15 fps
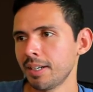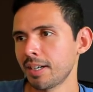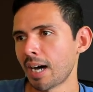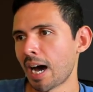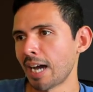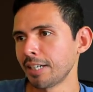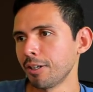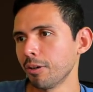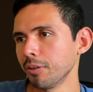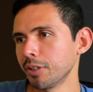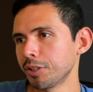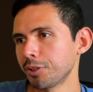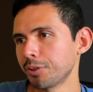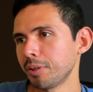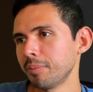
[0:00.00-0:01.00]
I know the
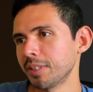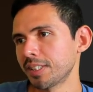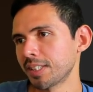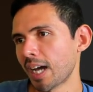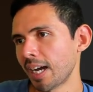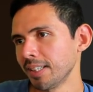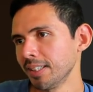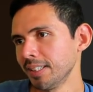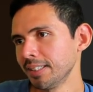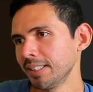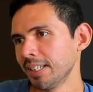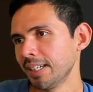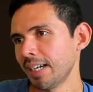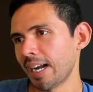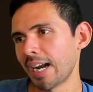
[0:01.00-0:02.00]
stream is silent,
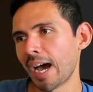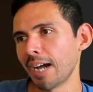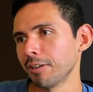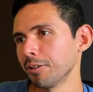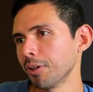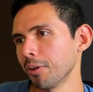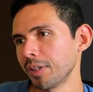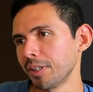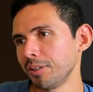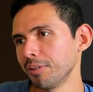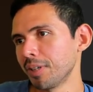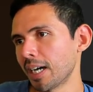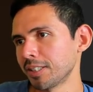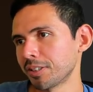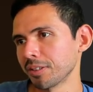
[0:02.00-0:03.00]
and I don't know that you
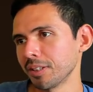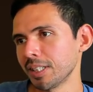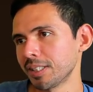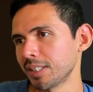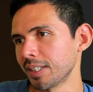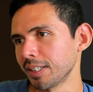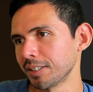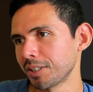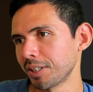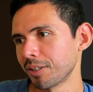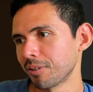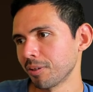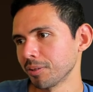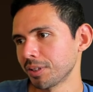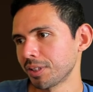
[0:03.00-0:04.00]
guys are listening to
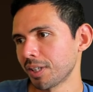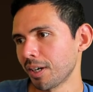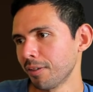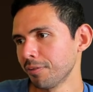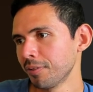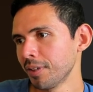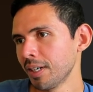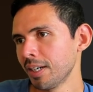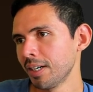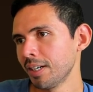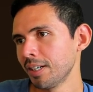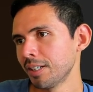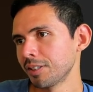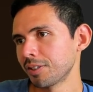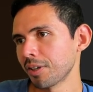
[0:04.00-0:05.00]
your own stuff.
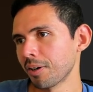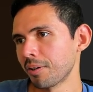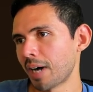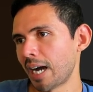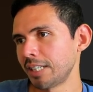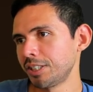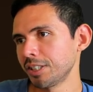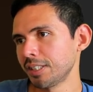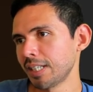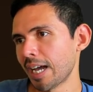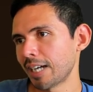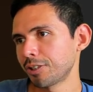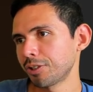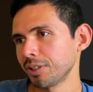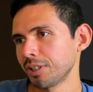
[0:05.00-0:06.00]
So I just
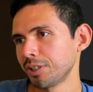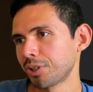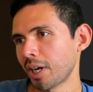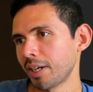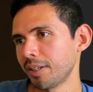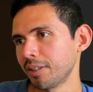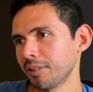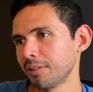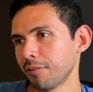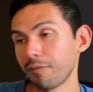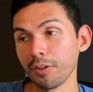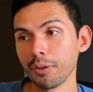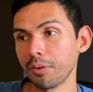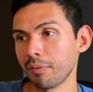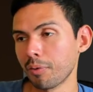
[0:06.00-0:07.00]
naturally try to
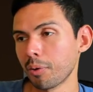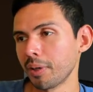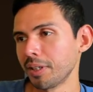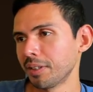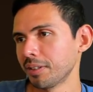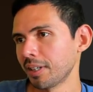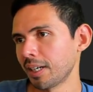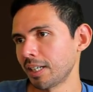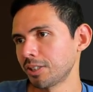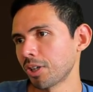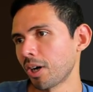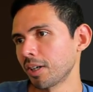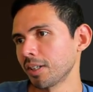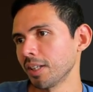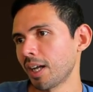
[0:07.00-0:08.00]
fill the void, and I
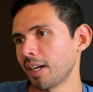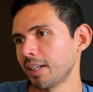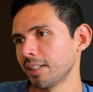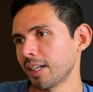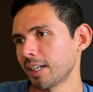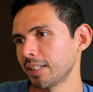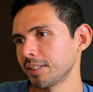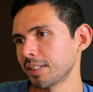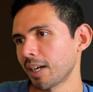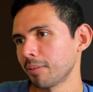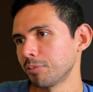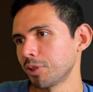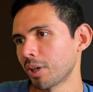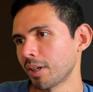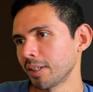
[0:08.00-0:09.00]
talk a lot, and I stop
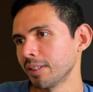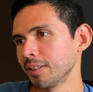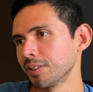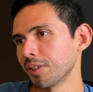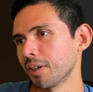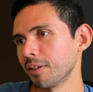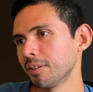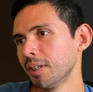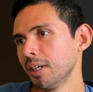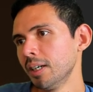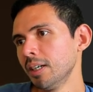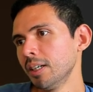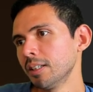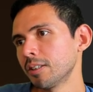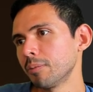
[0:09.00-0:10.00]
drawing. So
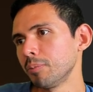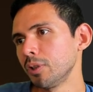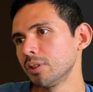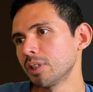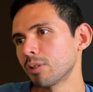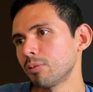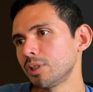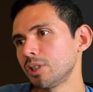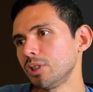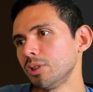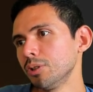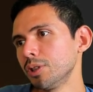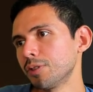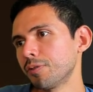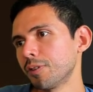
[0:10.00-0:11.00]
the music was
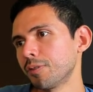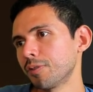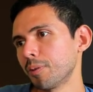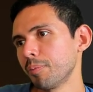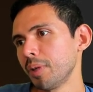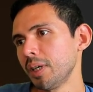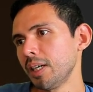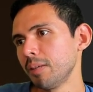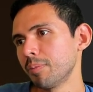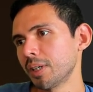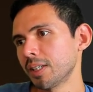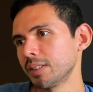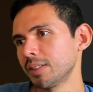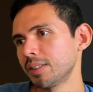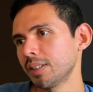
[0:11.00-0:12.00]
useful for me
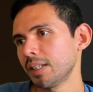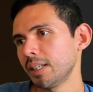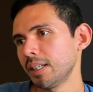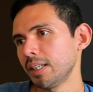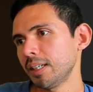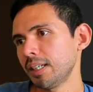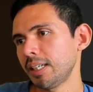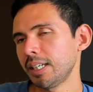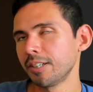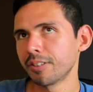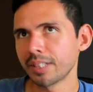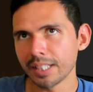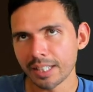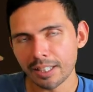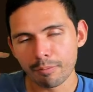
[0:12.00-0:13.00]
because
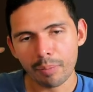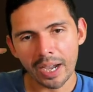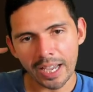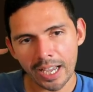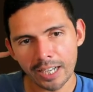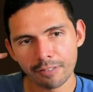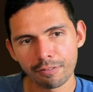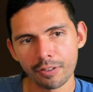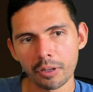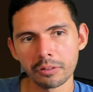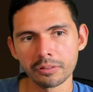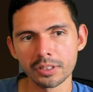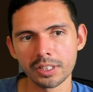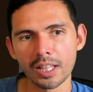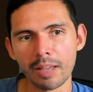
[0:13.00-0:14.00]
hearing it in my
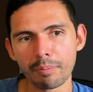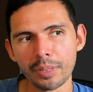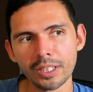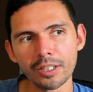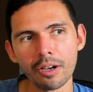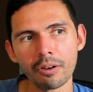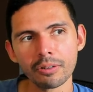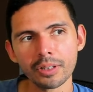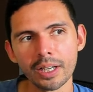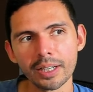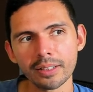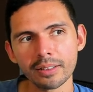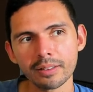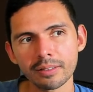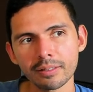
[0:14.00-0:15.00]
headphones let me know,
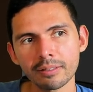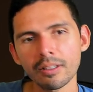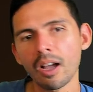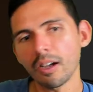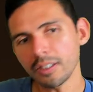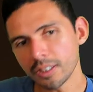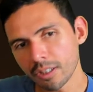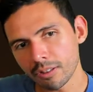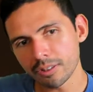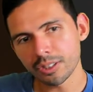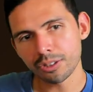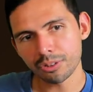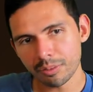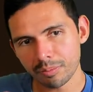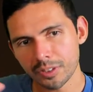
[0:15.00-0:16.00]
like, no, you know, the
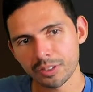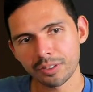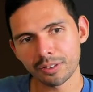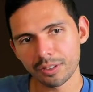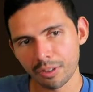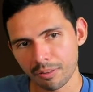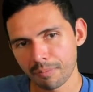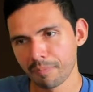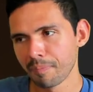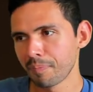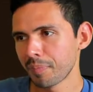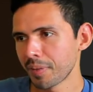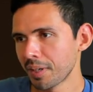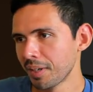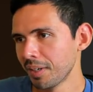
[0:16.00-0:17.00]
stream is, you know,
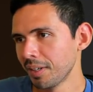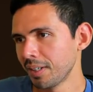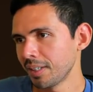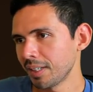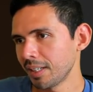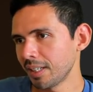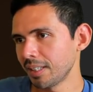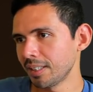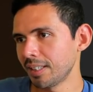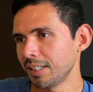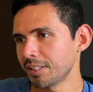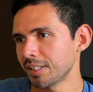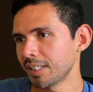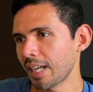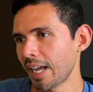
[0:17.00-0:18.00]

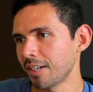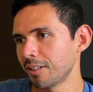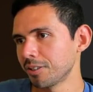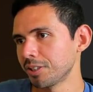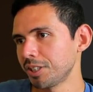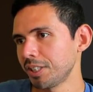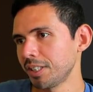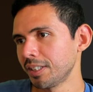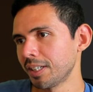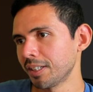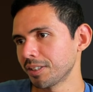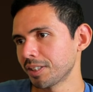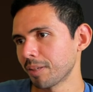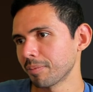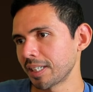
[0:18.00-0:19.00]
there's an energy in there,
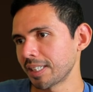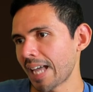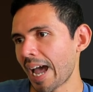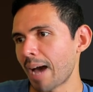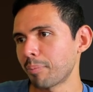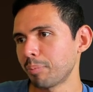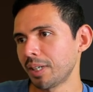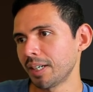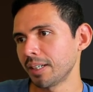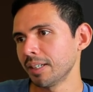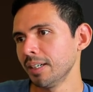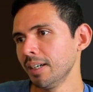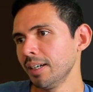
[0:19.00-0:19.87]
something's happening.